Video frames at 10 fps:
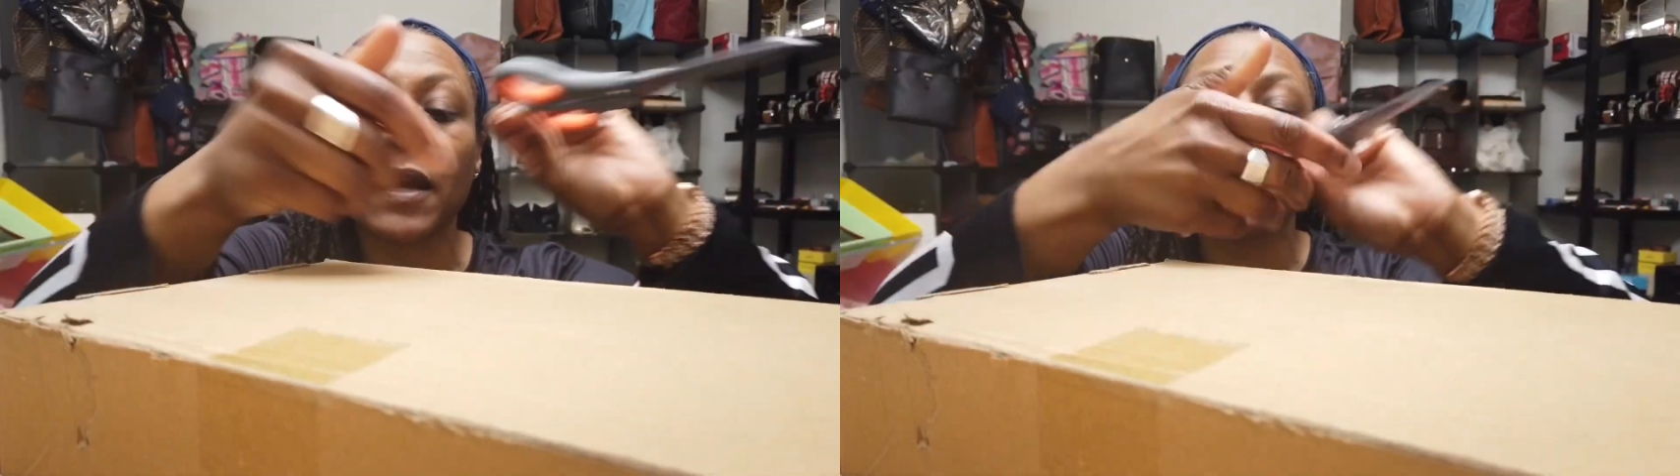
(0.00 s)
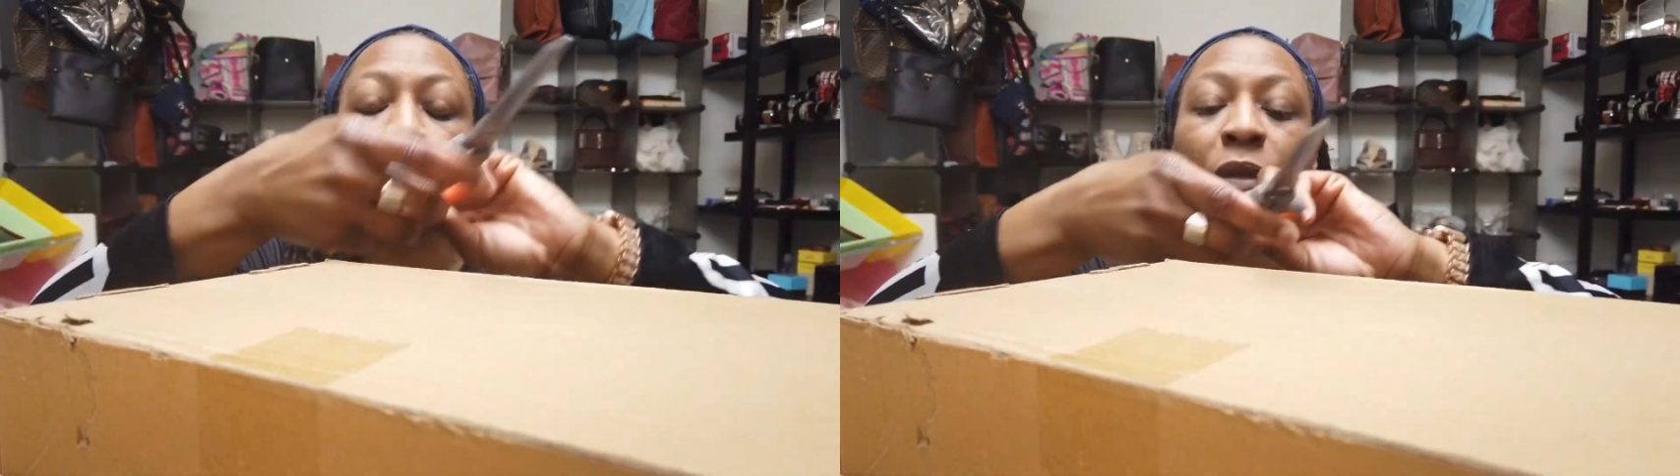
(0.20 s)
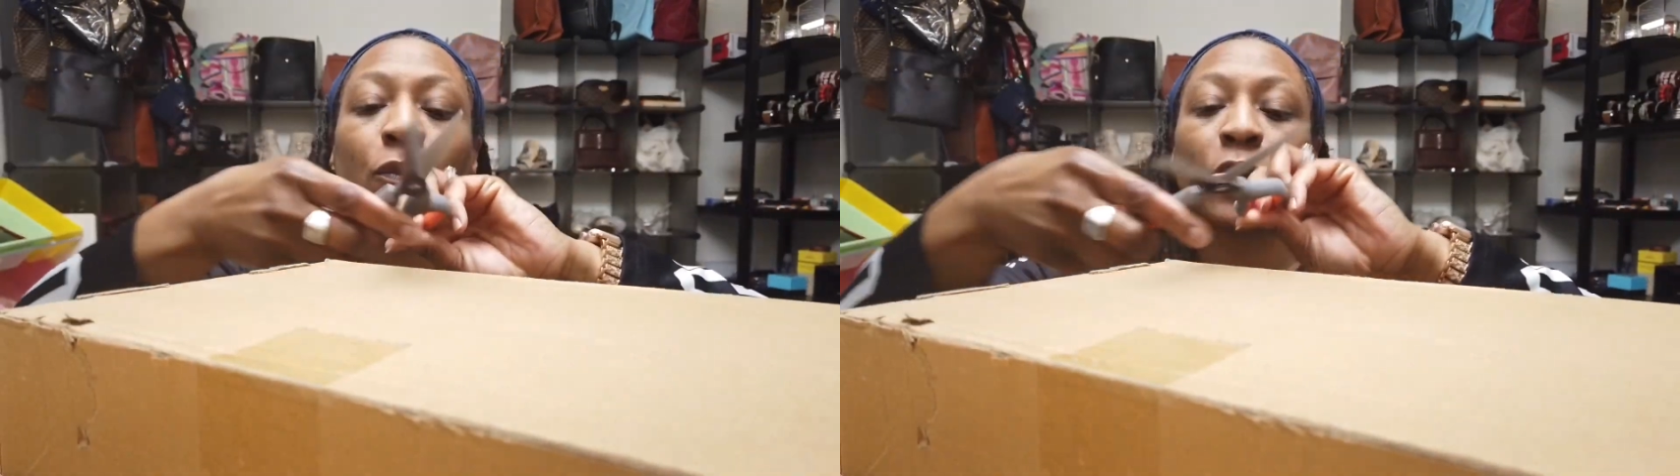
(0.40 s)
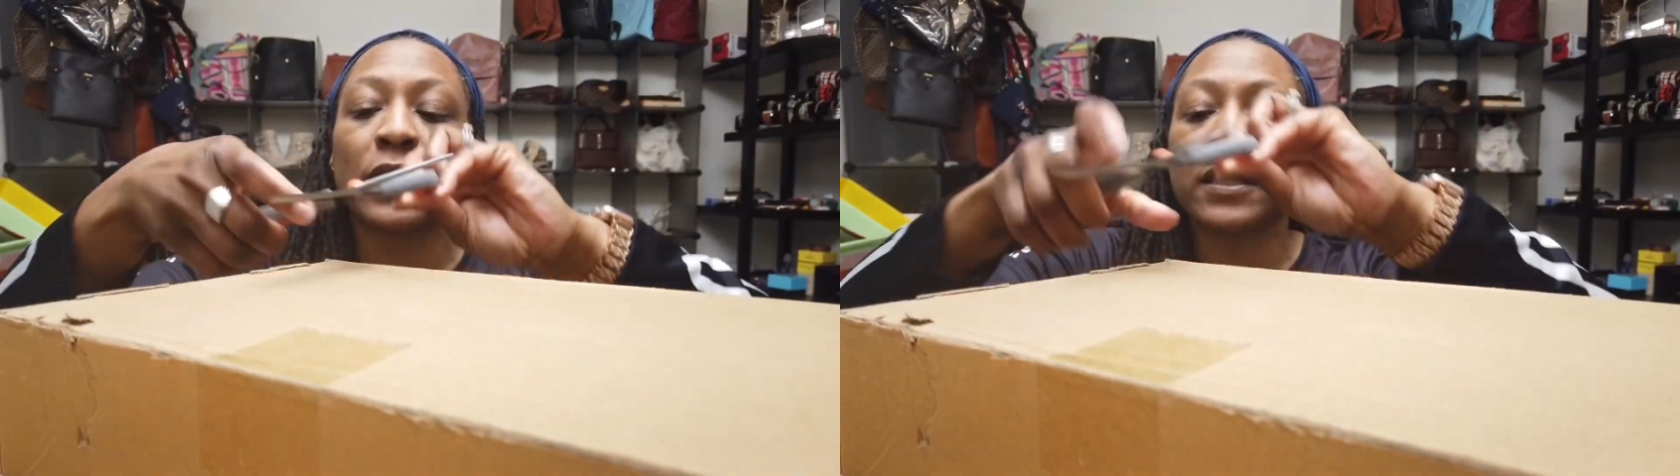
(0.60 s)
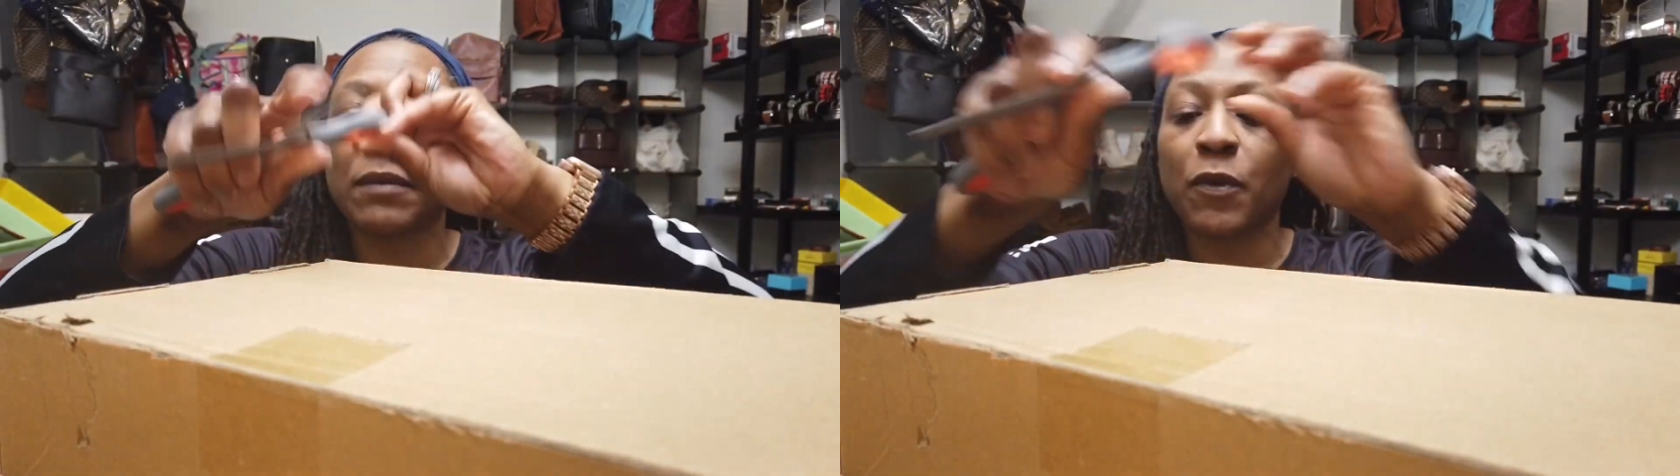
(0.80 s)
I really
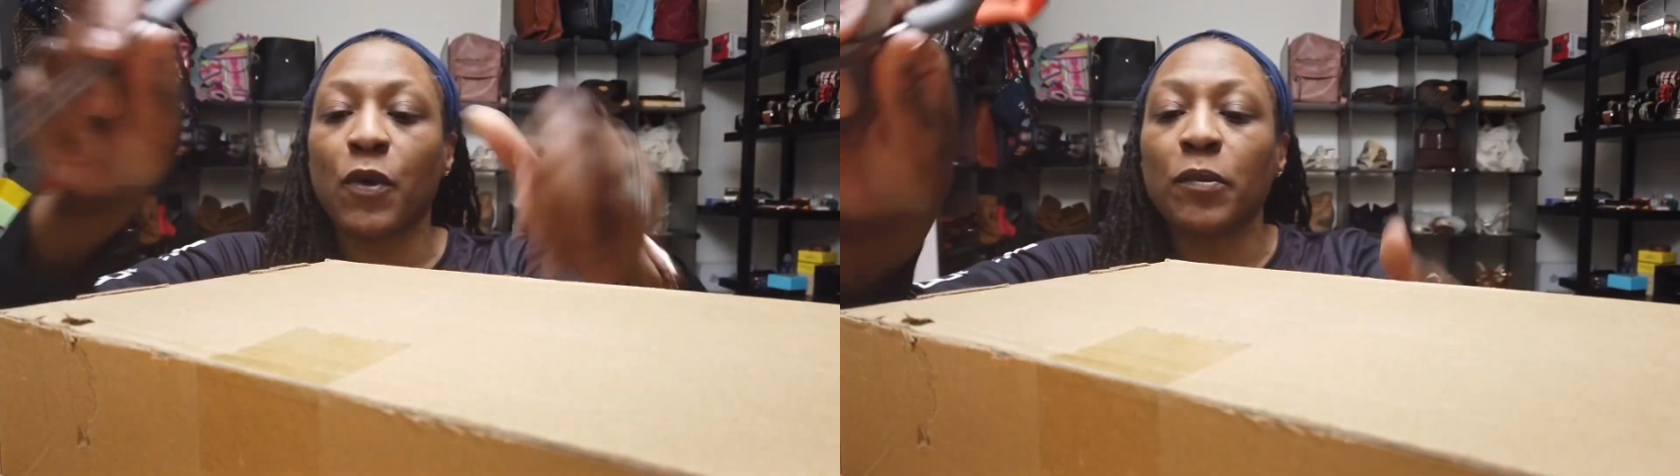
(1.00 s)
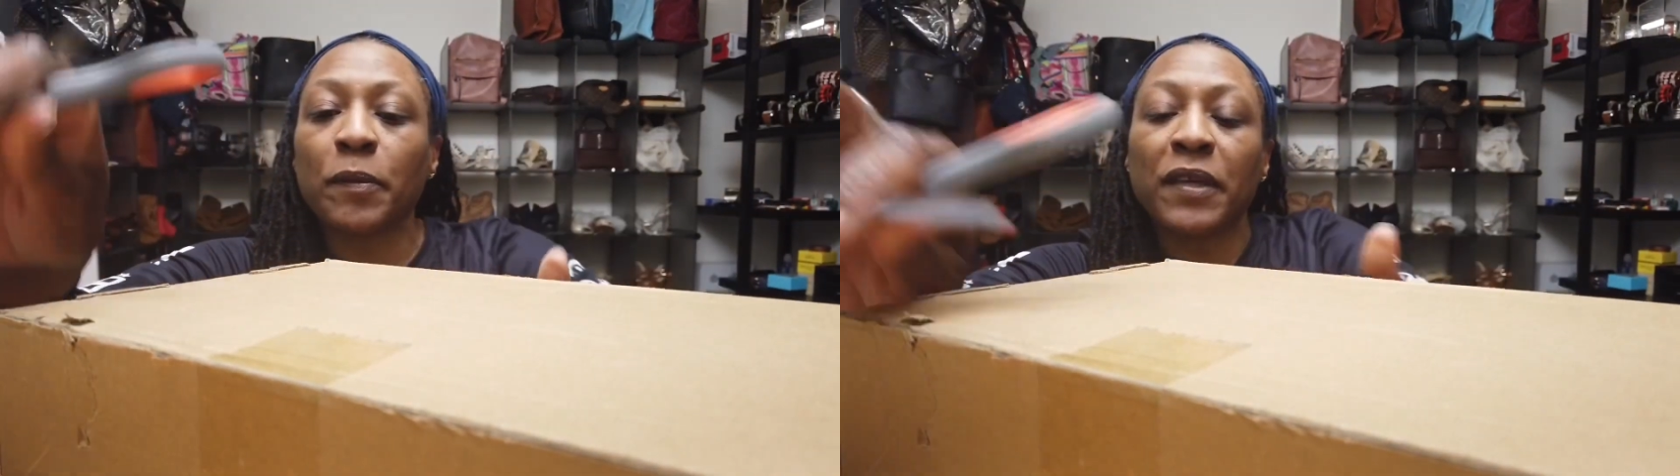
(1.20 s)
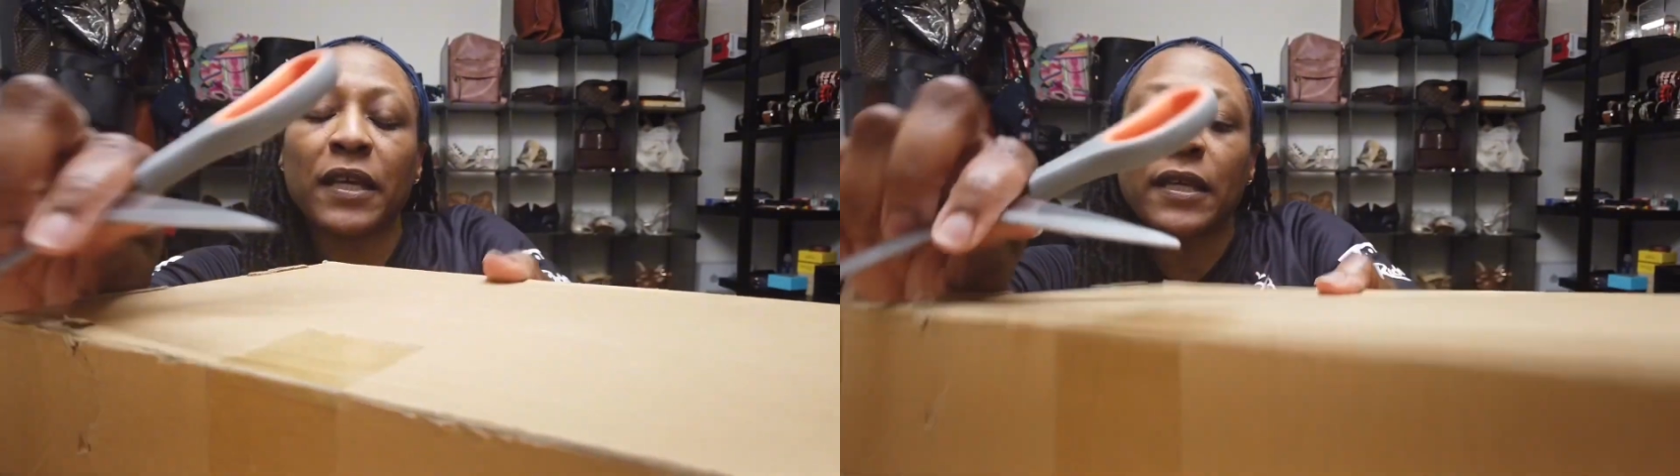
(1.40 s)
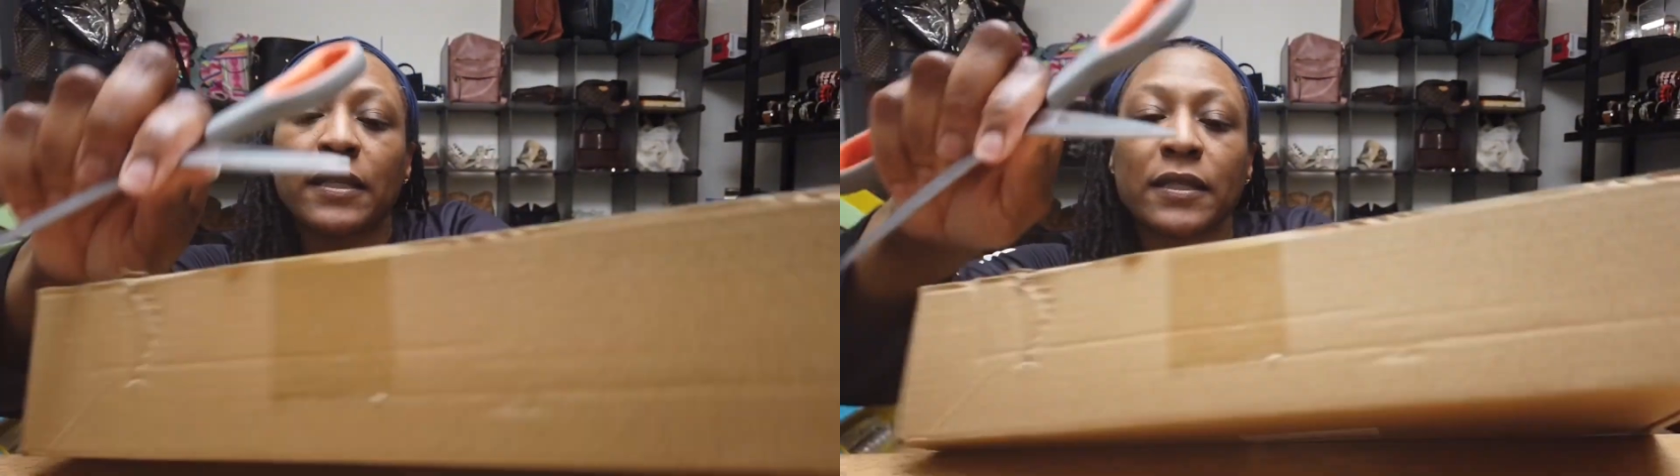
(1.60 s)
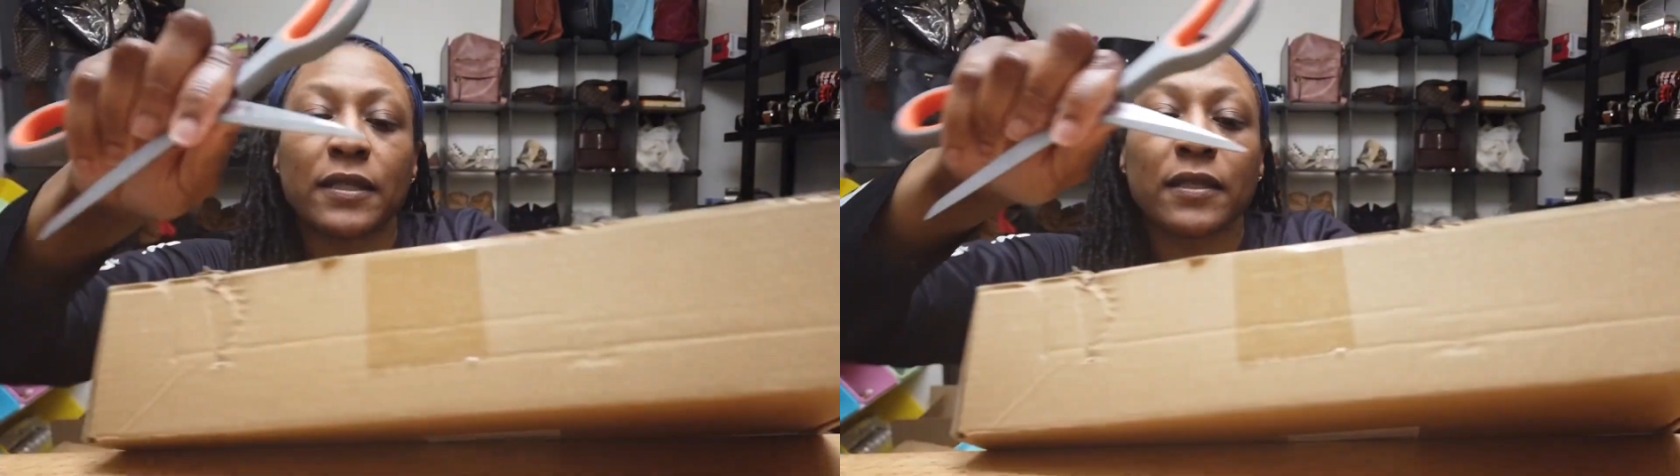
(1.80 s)
wanted some aroma
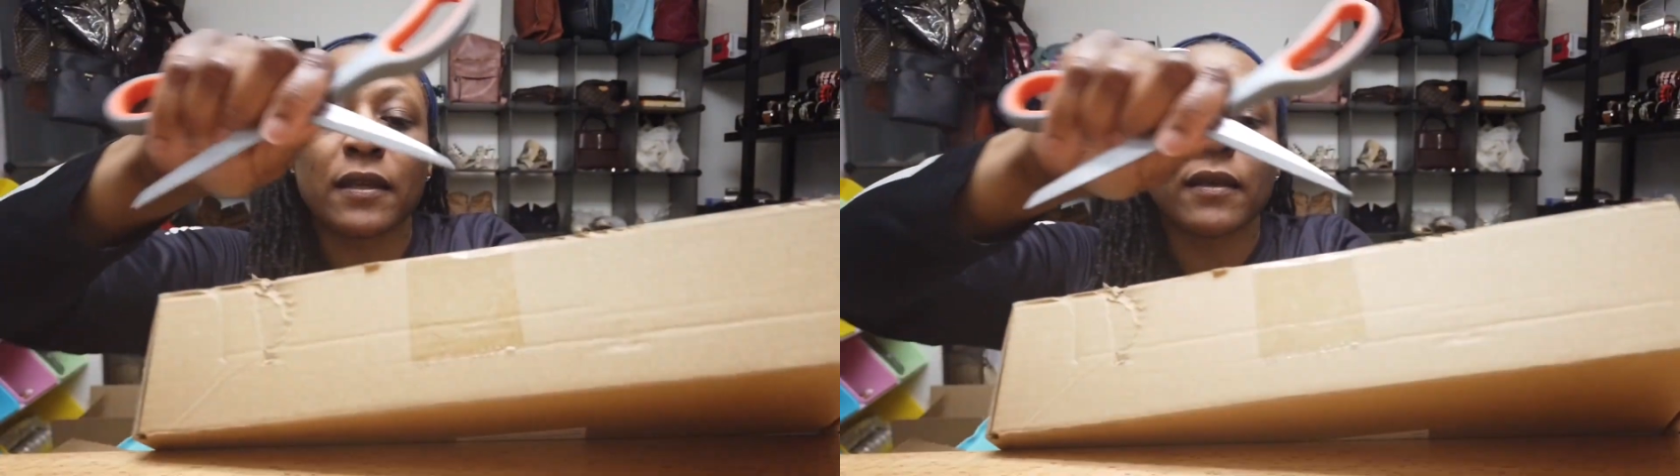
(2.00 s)
beads.